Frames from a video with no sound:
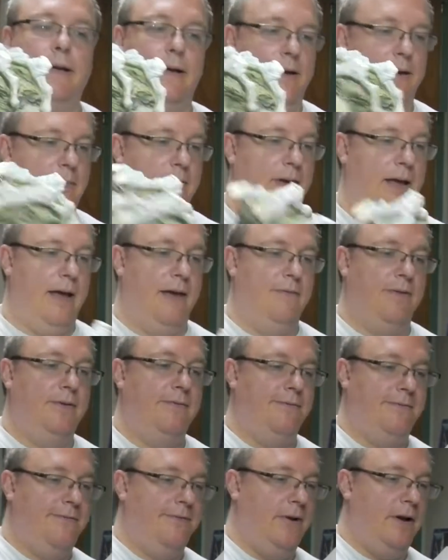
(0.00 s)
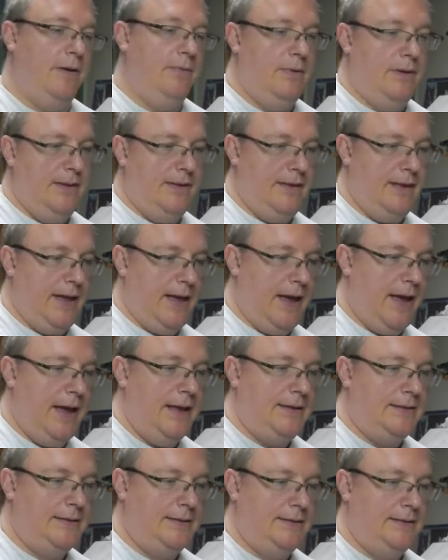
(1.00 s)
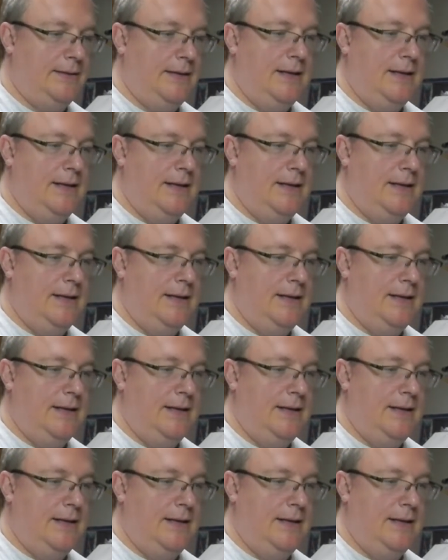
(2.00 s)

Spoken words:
I'm having fun with that.